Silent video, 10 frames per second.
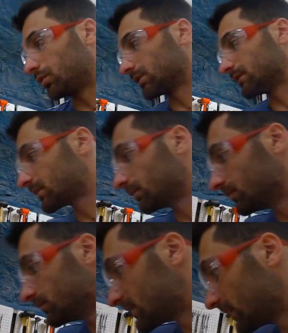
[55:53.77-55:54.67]
of
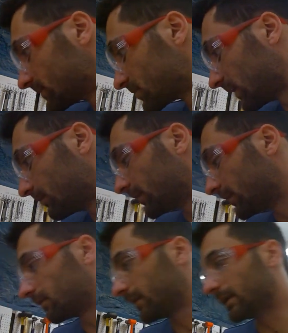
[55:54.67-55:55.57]
screws. I'll just grab
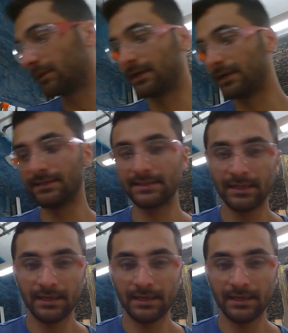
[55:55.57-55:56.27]
another random kind.